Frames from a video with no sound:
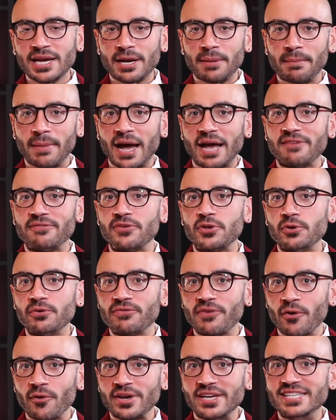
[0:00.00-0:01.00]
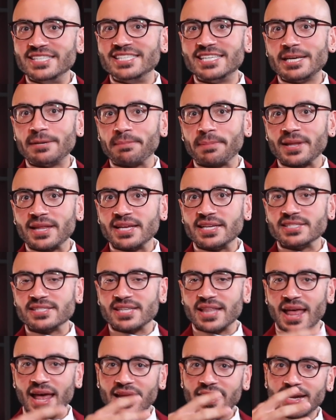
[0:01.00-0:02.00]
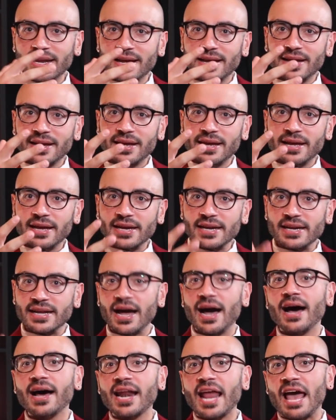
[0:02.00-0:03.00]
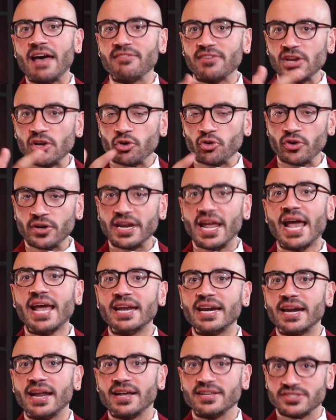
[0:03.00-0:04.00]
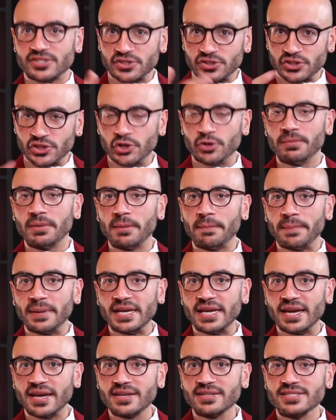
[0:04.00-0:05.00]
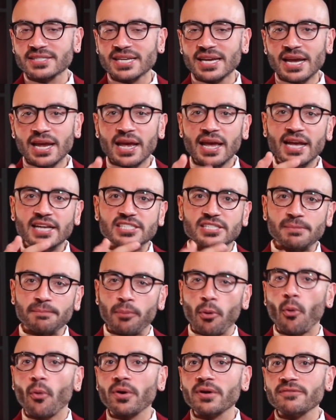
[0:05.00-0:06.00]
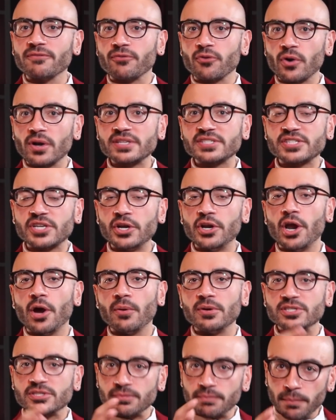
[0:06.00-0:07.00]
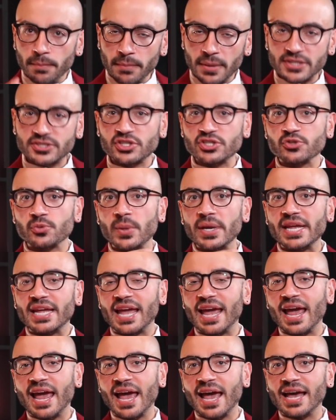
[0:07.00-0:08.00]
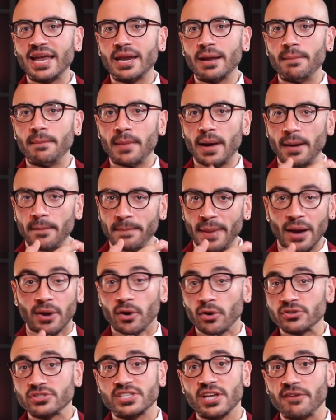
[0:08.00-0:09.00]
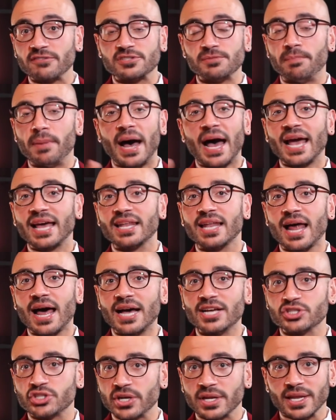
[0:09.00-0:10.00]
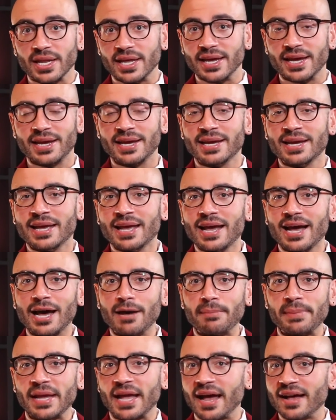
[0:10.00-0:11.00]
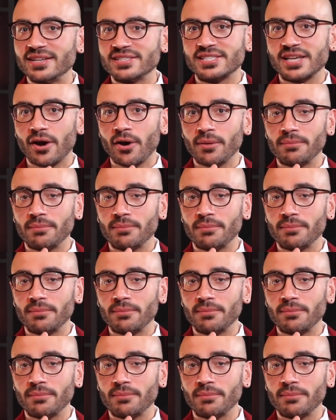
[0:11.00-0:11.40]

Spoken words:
My view very deeply is that God, having created us as human beings, it's important for us to know as much as we can about ourselves biologically because